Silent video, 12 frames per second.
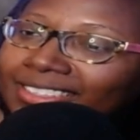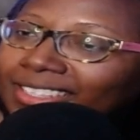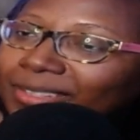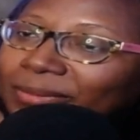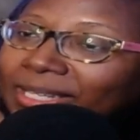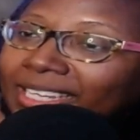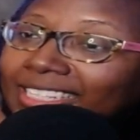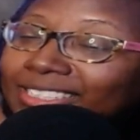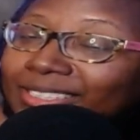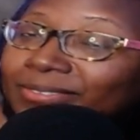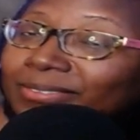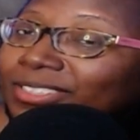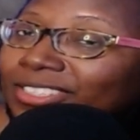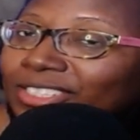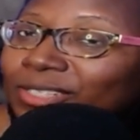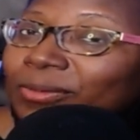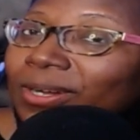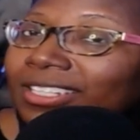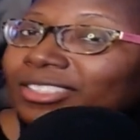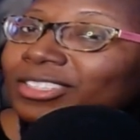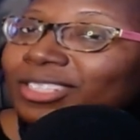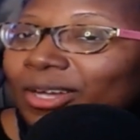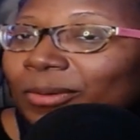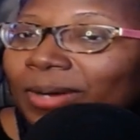Jiwon's
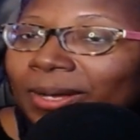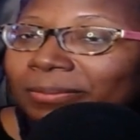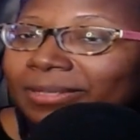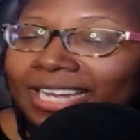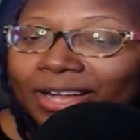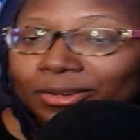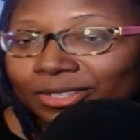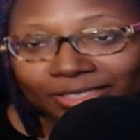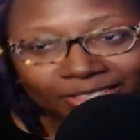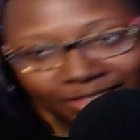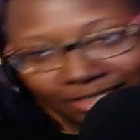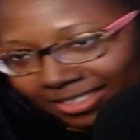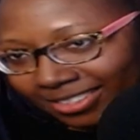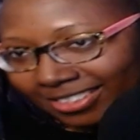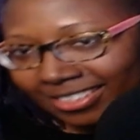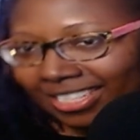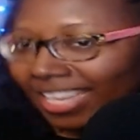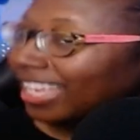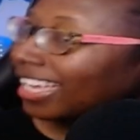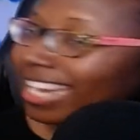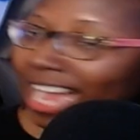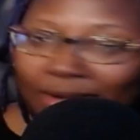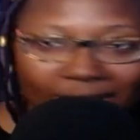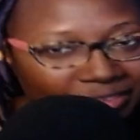glow up and how good she looks
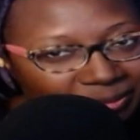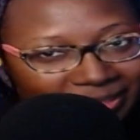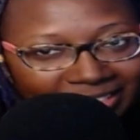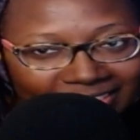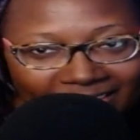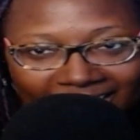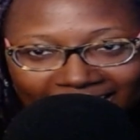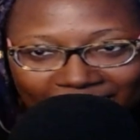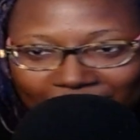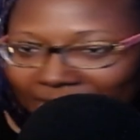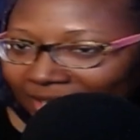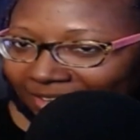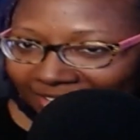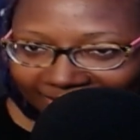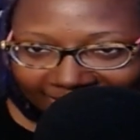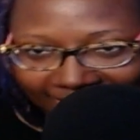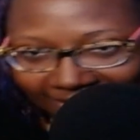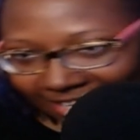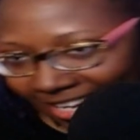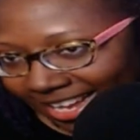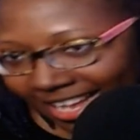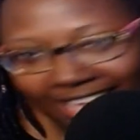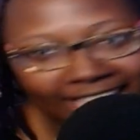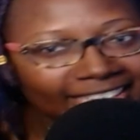and how everybody's talking about her
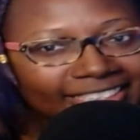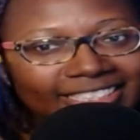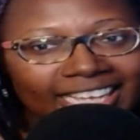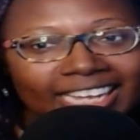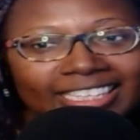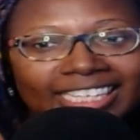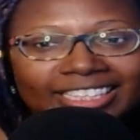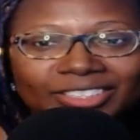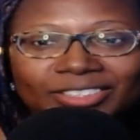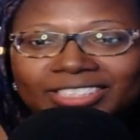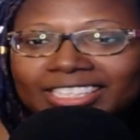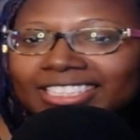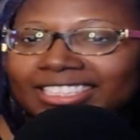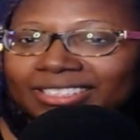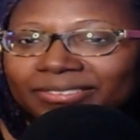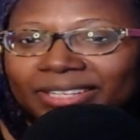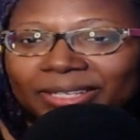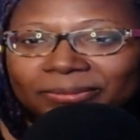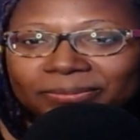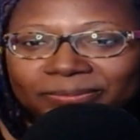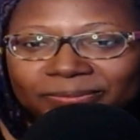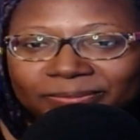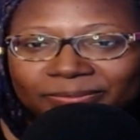and saying that they're jealous of him.